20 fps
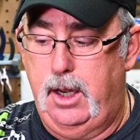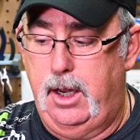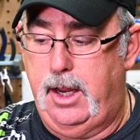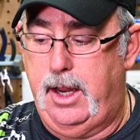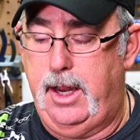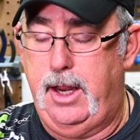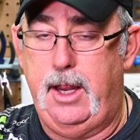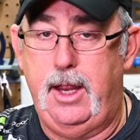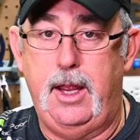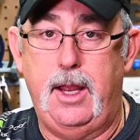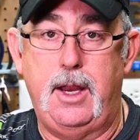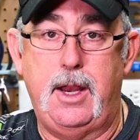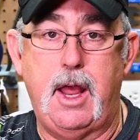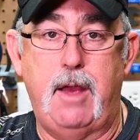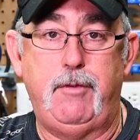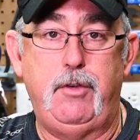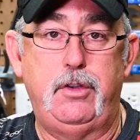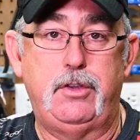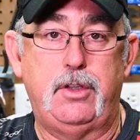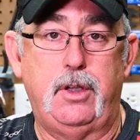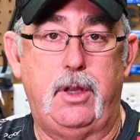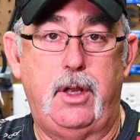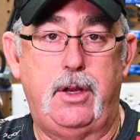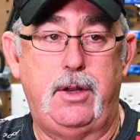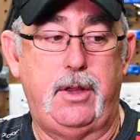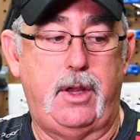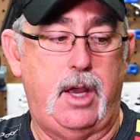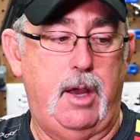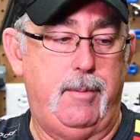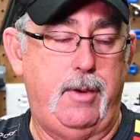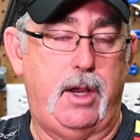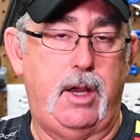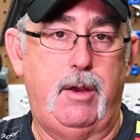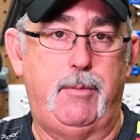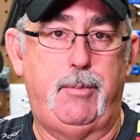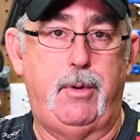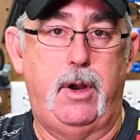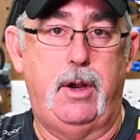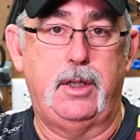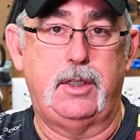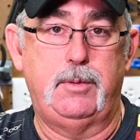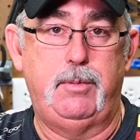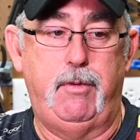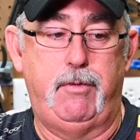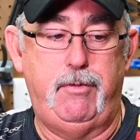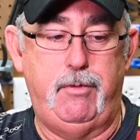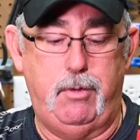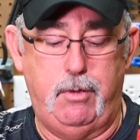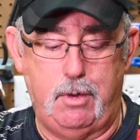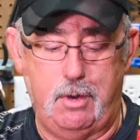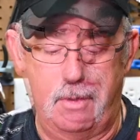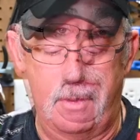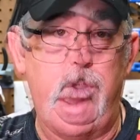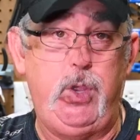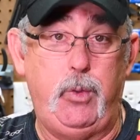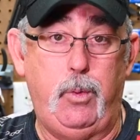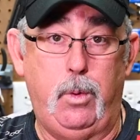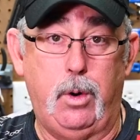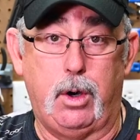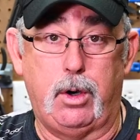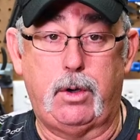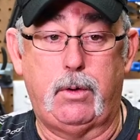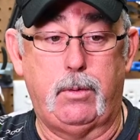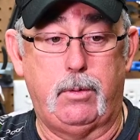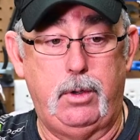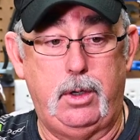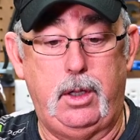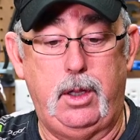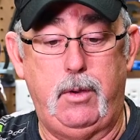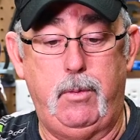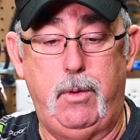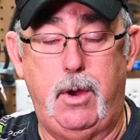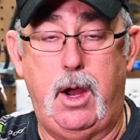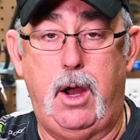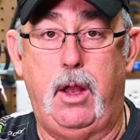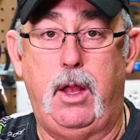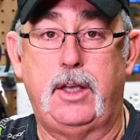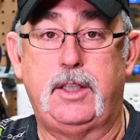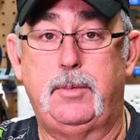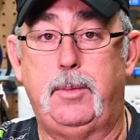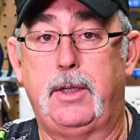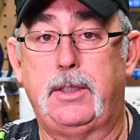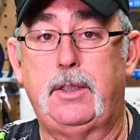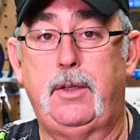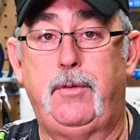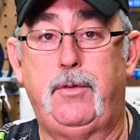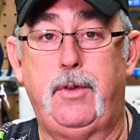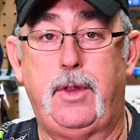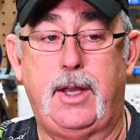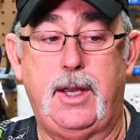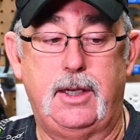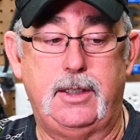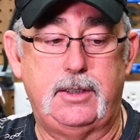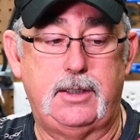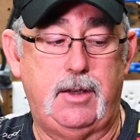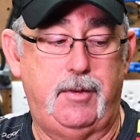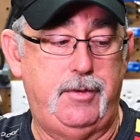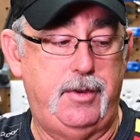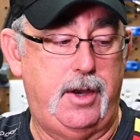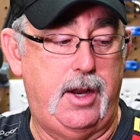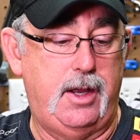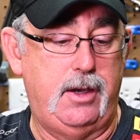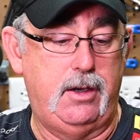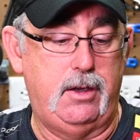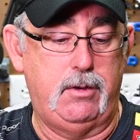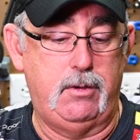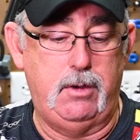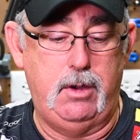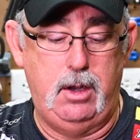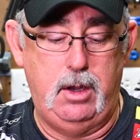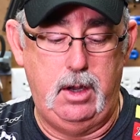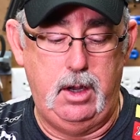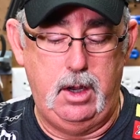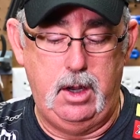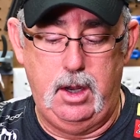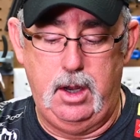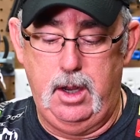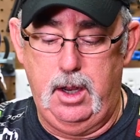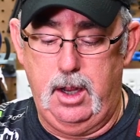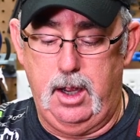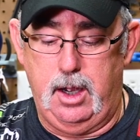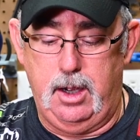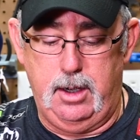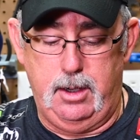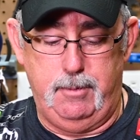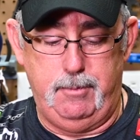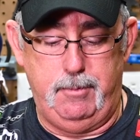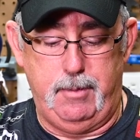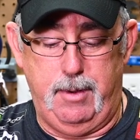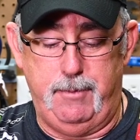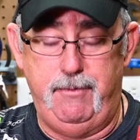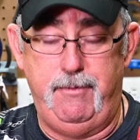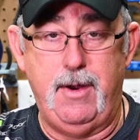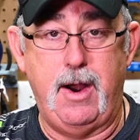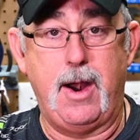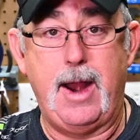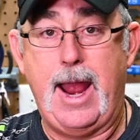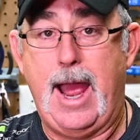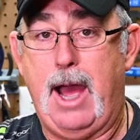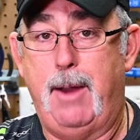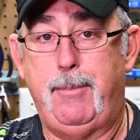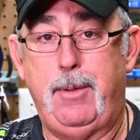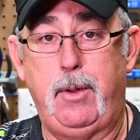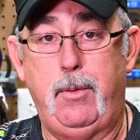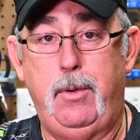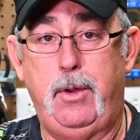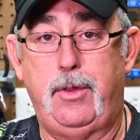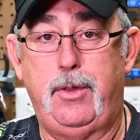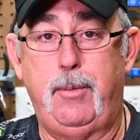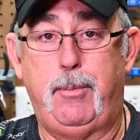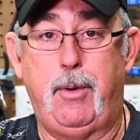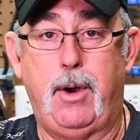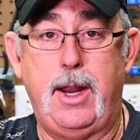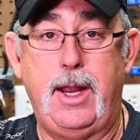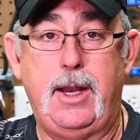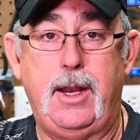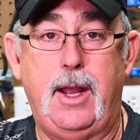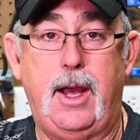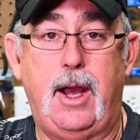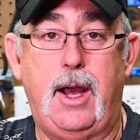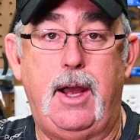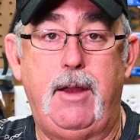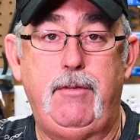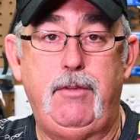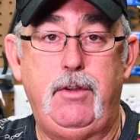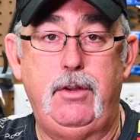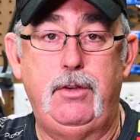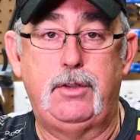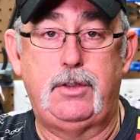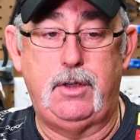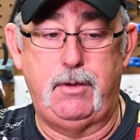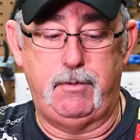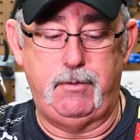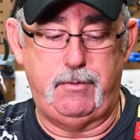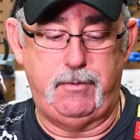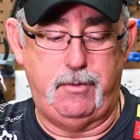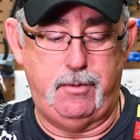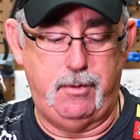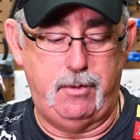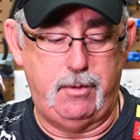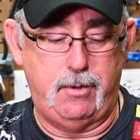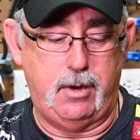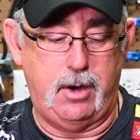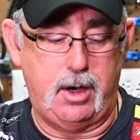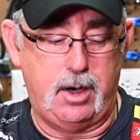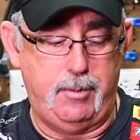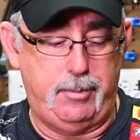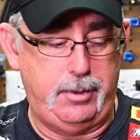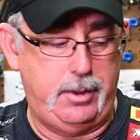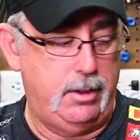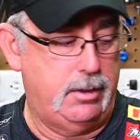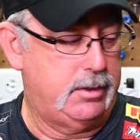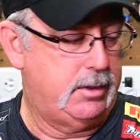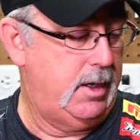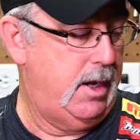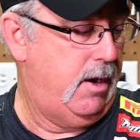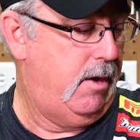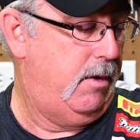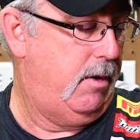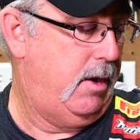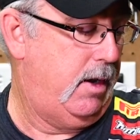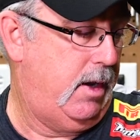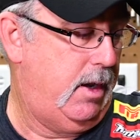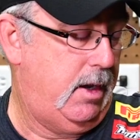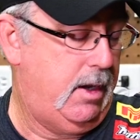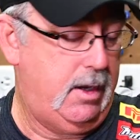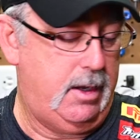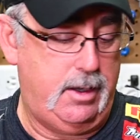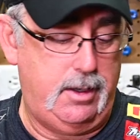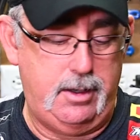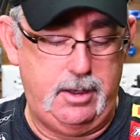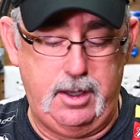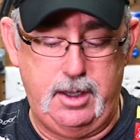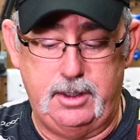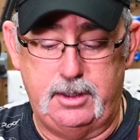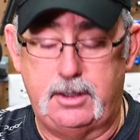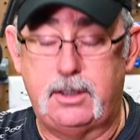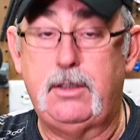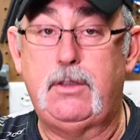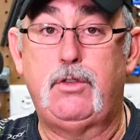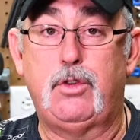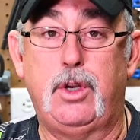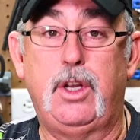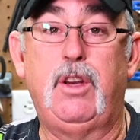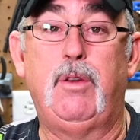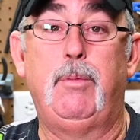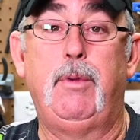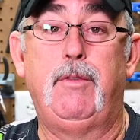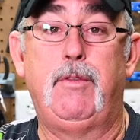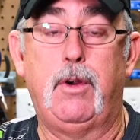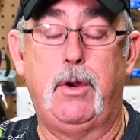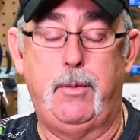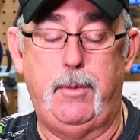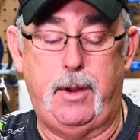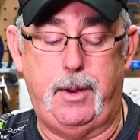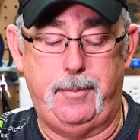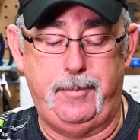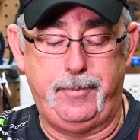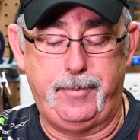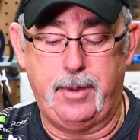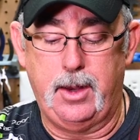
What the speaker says: And I've used a lot of the Comica products before. They work really well, especially for the kind of stuff that I do. I'm very happy with the brand. I've used it for a couple years now and it's treated me very well.